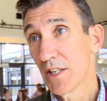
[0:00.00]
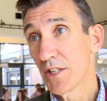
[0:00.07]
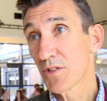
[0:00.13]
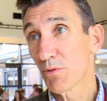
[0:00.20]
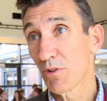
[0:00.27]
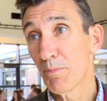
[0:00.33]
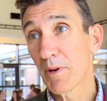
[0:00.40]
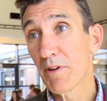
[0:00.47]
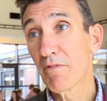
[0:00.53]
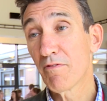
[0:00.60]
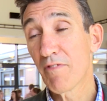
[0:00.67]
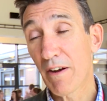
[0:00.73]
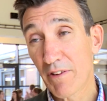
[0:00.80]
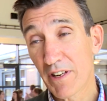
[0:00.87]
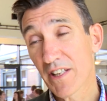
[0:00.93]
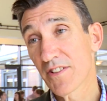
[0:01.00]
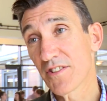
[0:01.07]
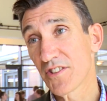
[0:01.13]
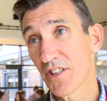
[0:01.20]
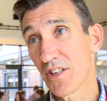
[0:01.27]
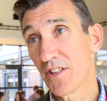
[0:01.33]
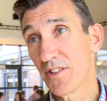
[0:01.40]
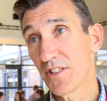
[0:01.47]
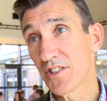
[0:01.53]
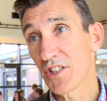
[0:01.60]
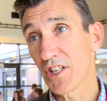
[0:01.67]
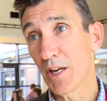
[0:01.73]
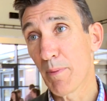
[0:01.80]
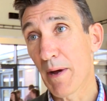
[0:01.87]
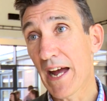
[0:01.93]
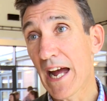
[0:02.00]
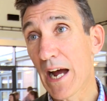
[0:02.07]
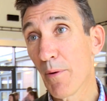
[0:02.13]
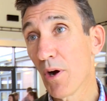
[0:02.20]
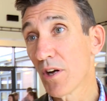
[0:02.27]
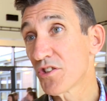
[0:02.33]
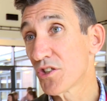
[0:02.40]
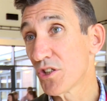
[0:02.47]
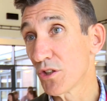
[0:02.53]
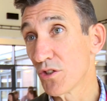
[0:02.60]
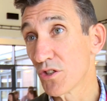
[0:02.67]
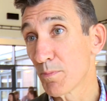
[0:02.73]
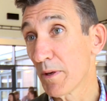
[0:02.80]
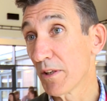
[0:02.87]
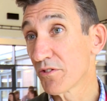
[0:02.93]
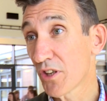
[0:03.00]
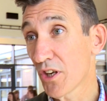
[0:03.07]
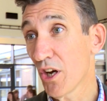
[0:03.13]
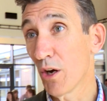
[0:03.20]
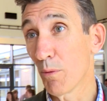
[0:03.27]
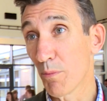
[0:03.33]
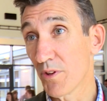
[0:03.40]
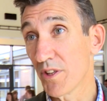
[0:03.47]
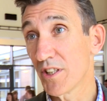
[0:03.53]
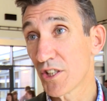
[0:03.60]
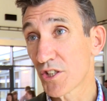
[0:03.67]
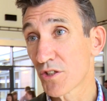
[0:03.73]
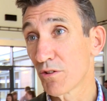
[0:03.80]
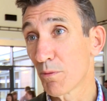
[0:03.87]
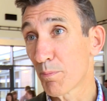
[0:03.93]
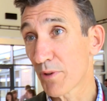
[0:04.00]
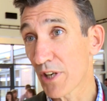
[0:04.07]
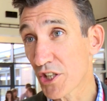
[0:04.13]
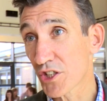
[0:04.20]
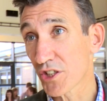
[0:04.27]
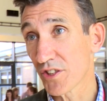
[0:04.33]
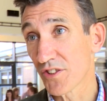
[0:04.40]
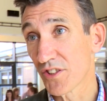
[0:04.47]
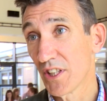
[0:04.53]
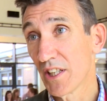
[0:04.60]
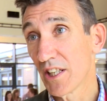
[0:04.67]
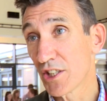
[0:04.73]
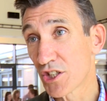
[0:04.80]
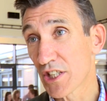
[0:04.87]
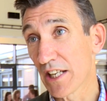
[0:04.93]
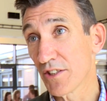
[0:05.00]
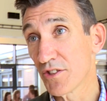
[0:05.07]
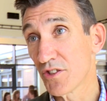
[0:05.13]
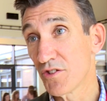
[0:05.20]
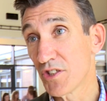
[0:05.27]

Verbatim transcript: So we've been very concerned this year about how our students will be able to cope with additional pressures and challenge of